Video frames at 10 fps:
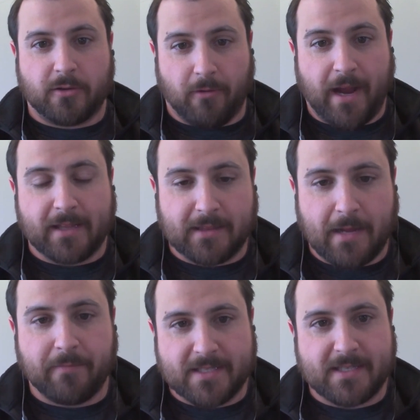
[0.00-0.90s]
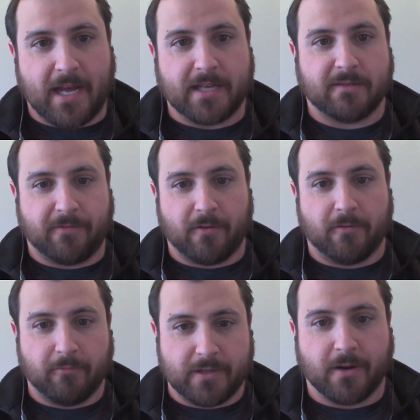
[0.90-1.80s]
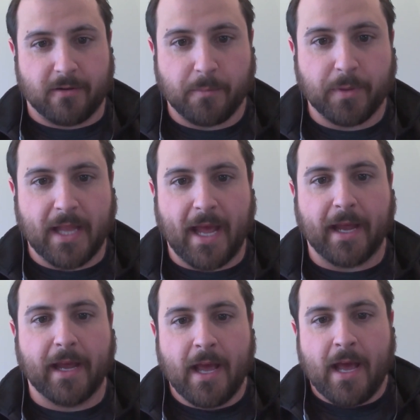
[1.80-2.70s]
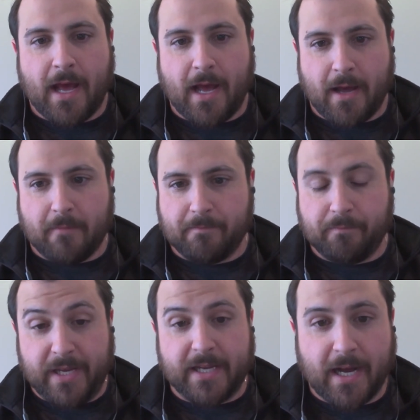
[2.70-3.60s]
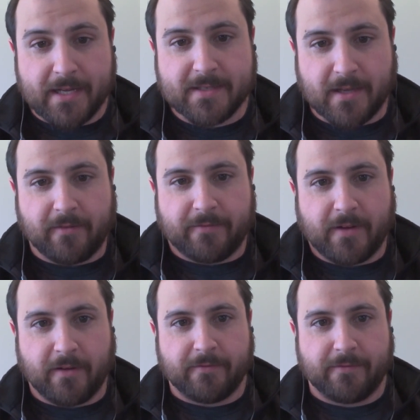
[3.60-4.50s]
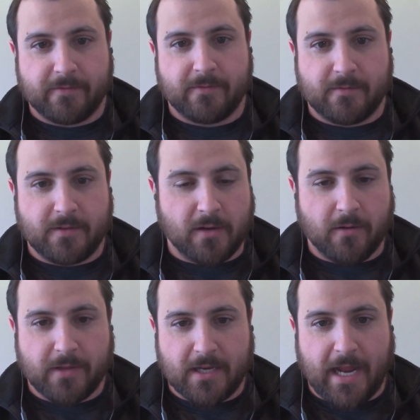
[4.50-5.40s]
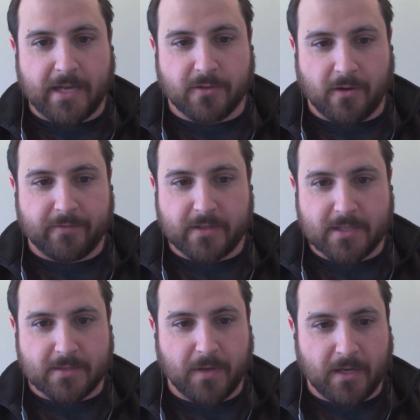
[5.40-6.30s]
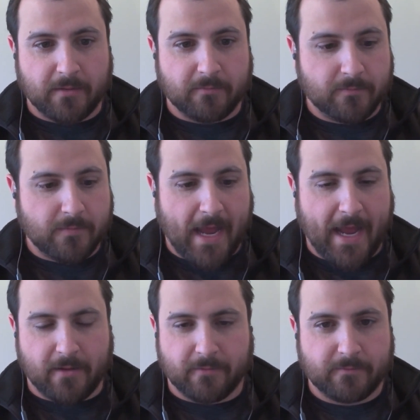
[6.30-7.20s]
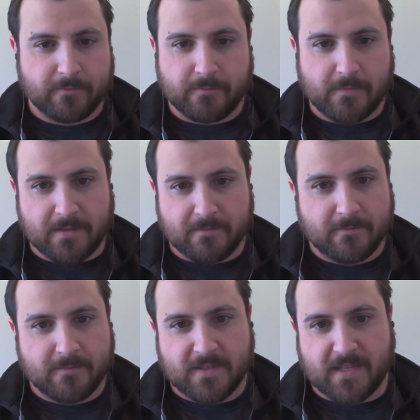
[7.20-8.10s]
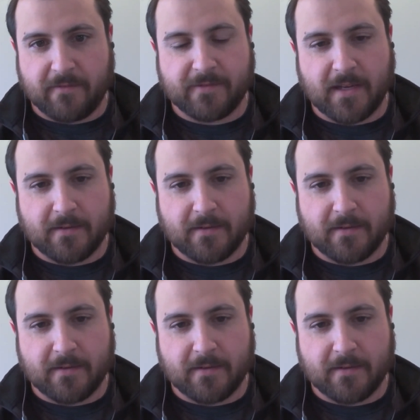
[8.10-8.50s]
great litmus test for return to play, because of the nature of it just being hailed in safety